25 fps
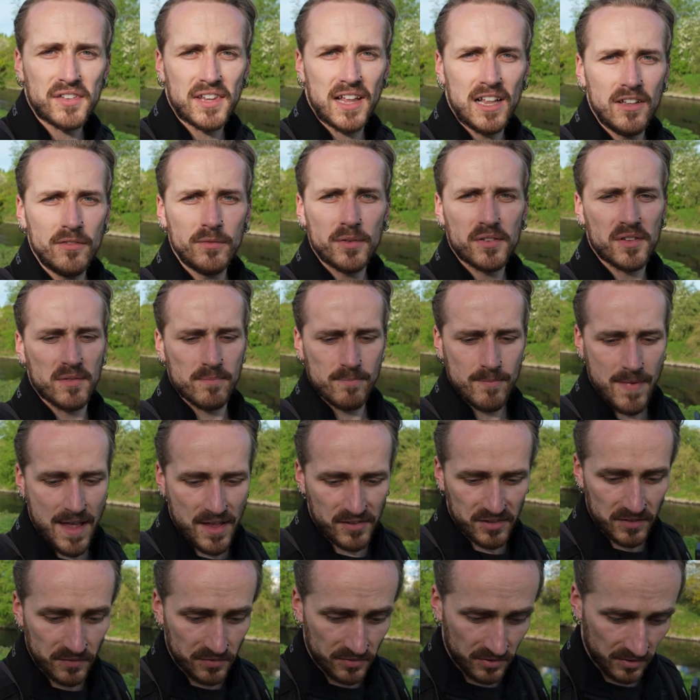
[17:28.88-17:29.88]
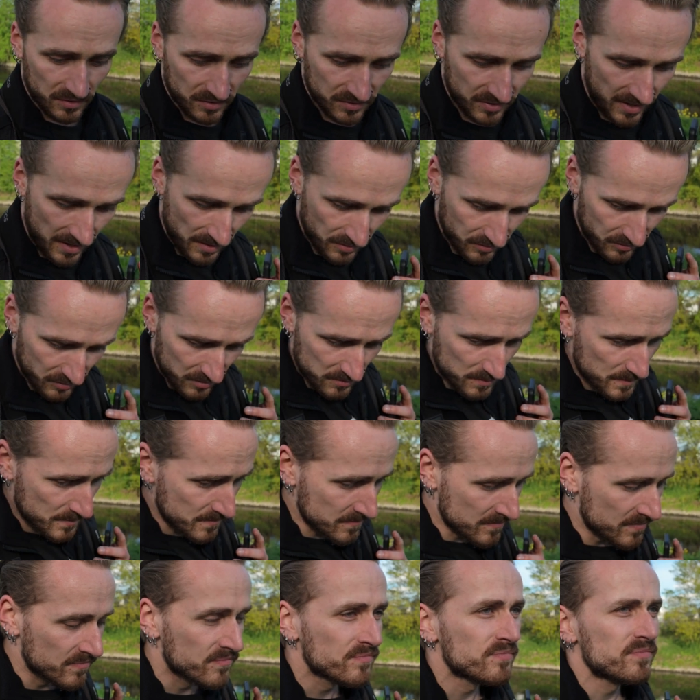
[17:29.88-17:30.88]
itself was a massive success.
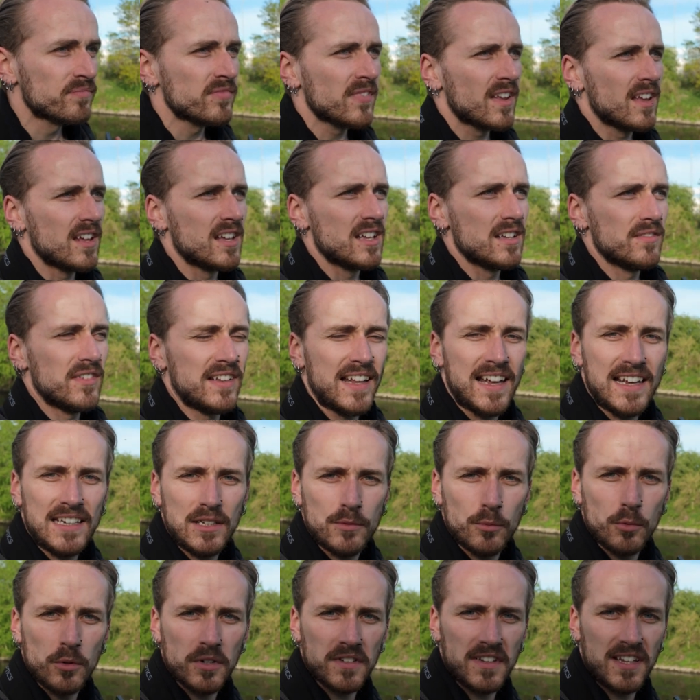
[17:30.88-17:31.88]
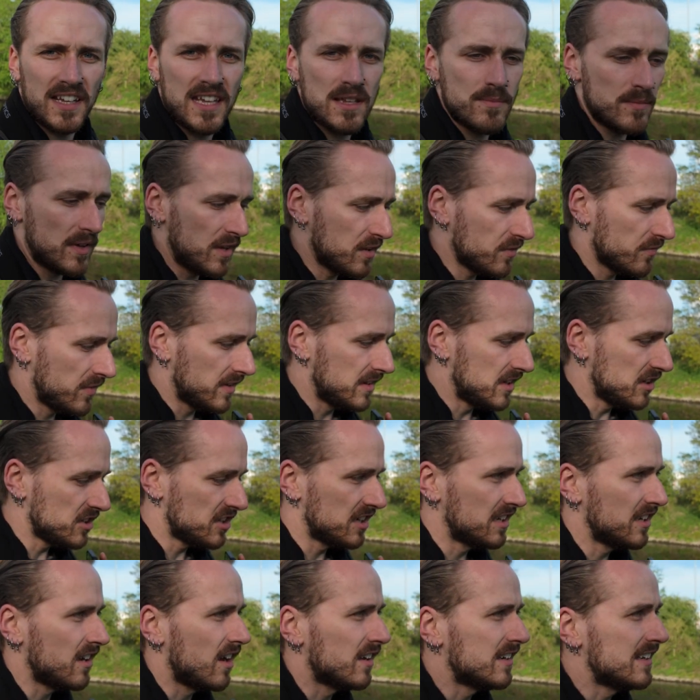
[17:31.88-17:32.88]
The Ladywalk team is
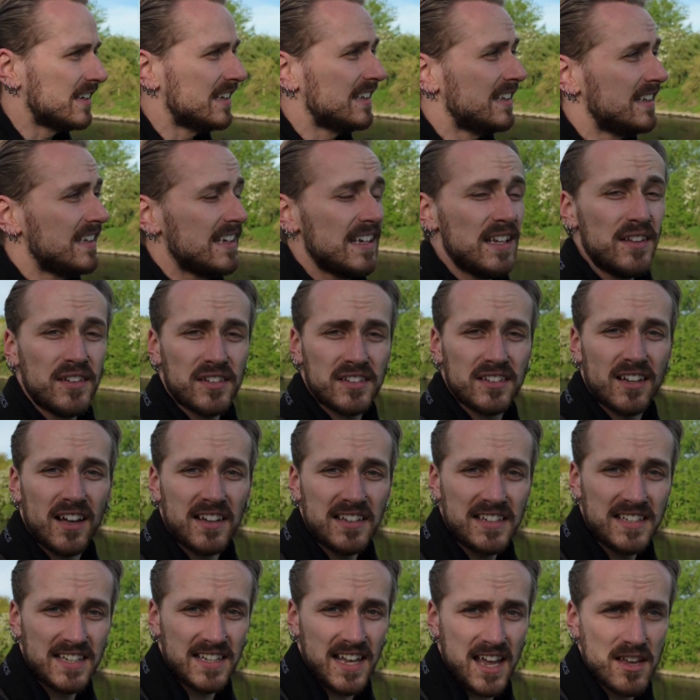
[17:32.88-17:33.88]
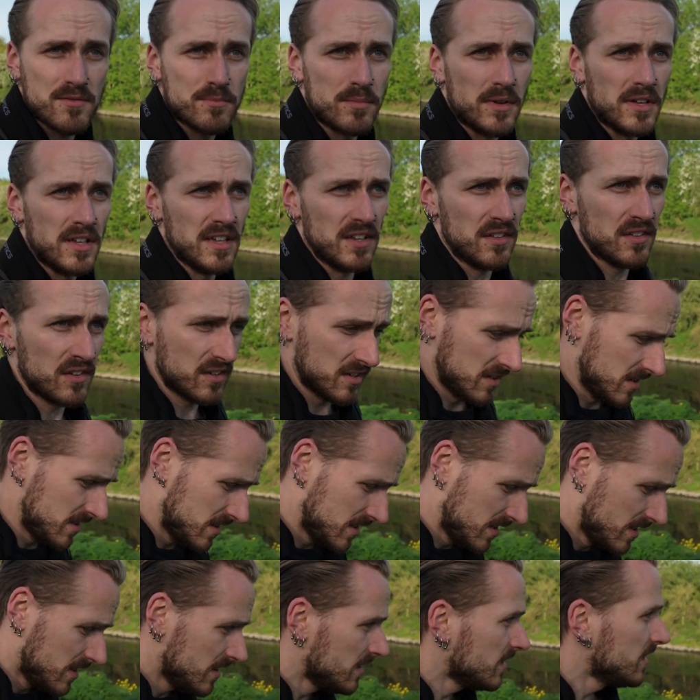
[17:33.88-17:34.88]
finishing on at least 98 birds.
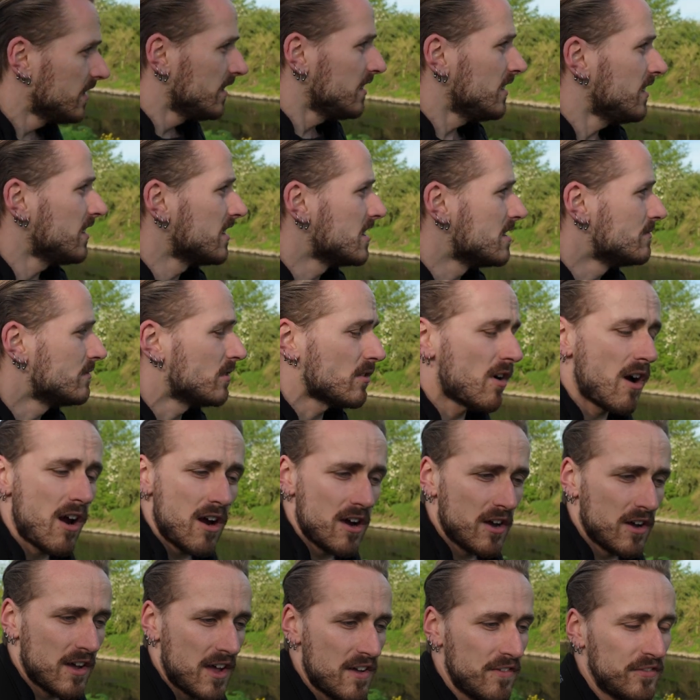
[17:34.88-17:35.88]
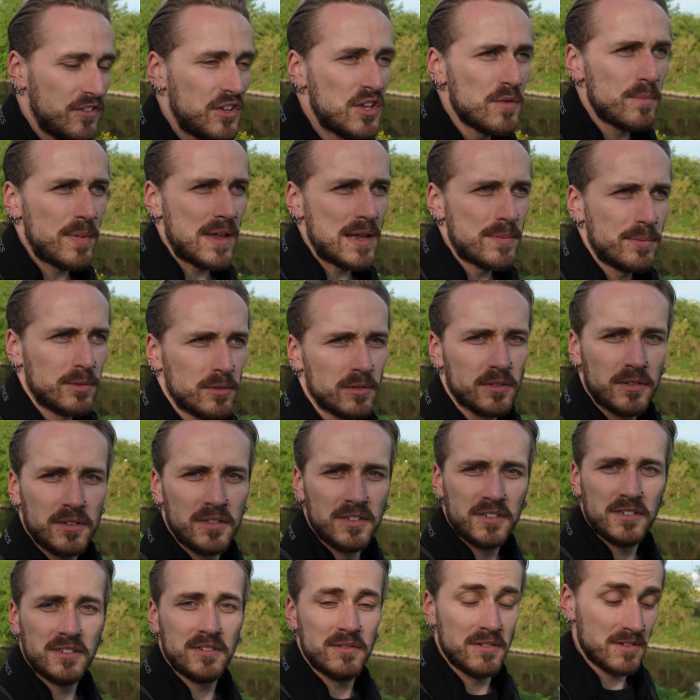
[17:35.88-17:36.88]
There are a few
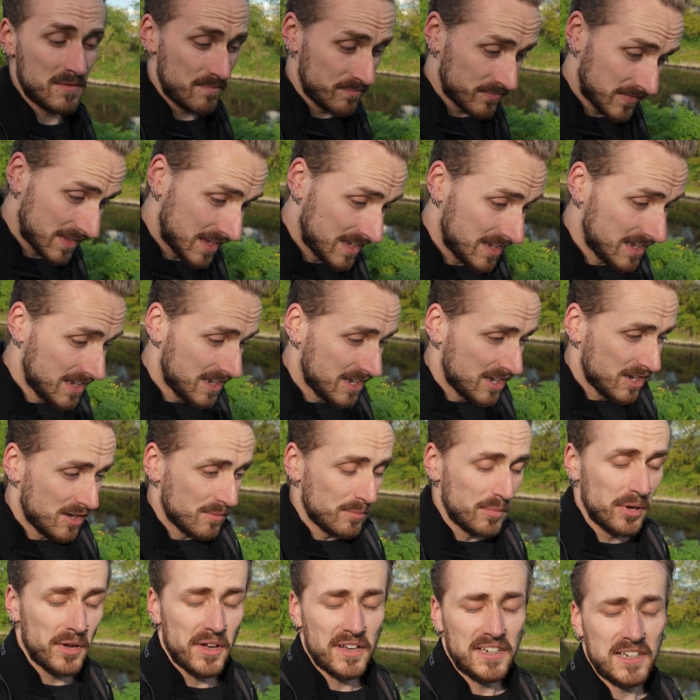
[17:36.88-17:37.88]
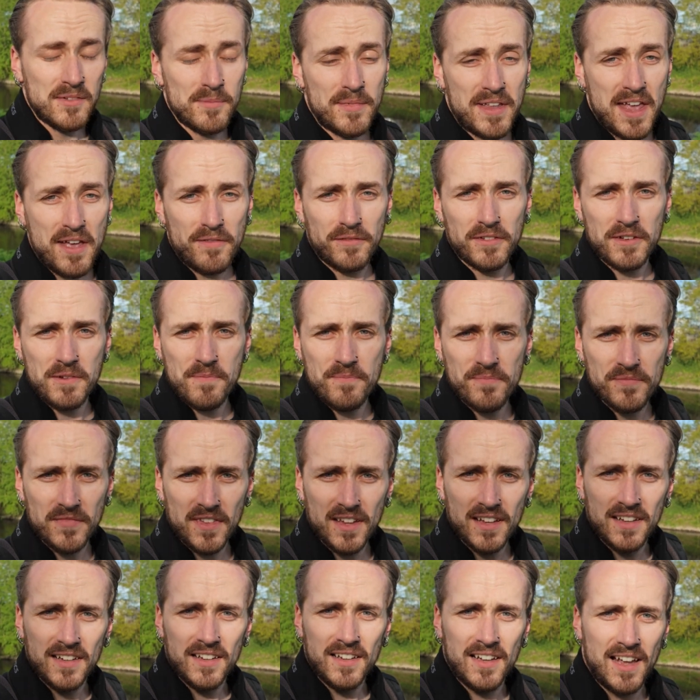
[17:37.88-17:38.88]
people putting in the effort
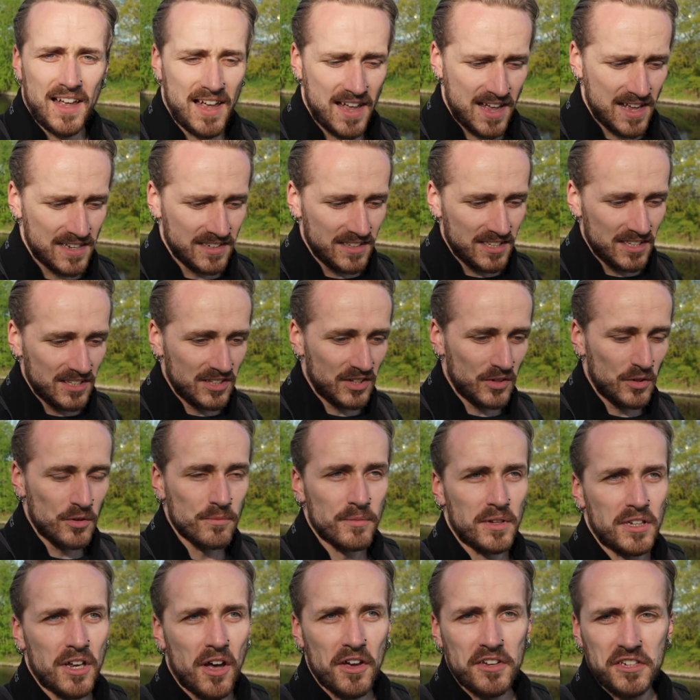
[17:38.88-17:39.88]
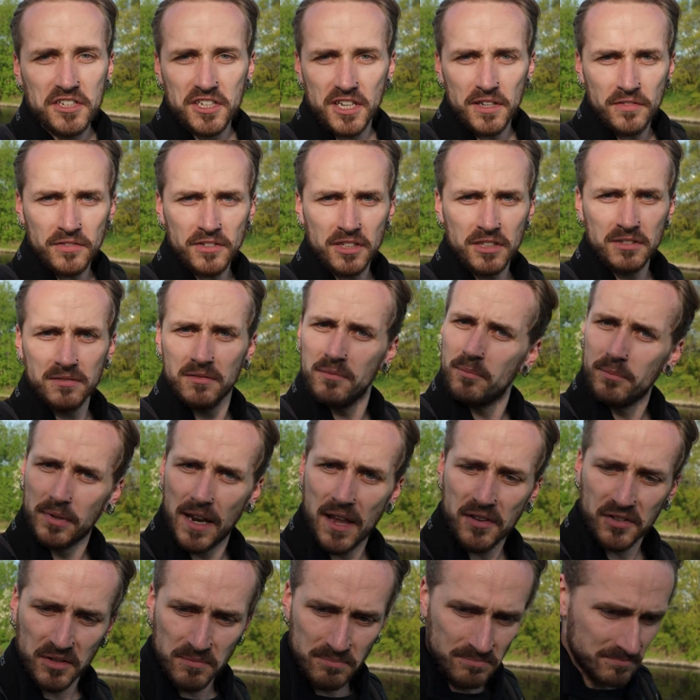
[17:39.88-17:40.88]
and doing the night shift,
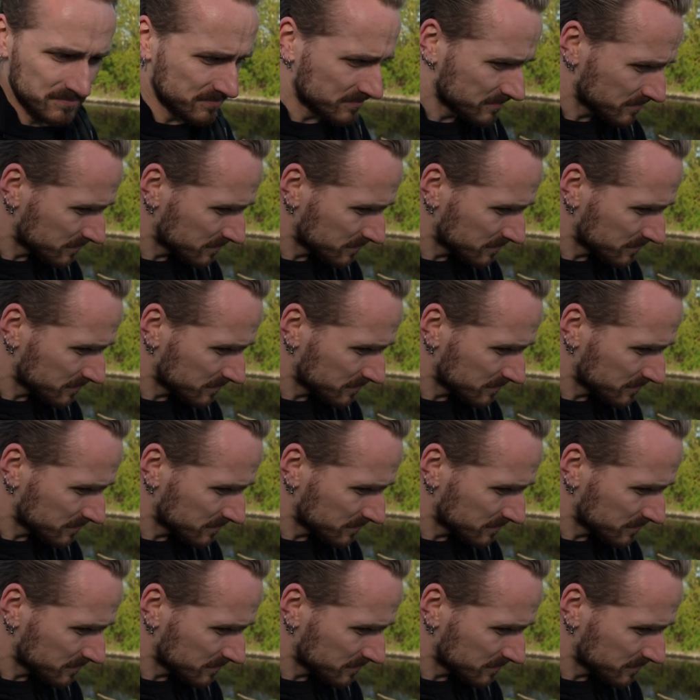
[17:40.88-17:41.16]
bless them.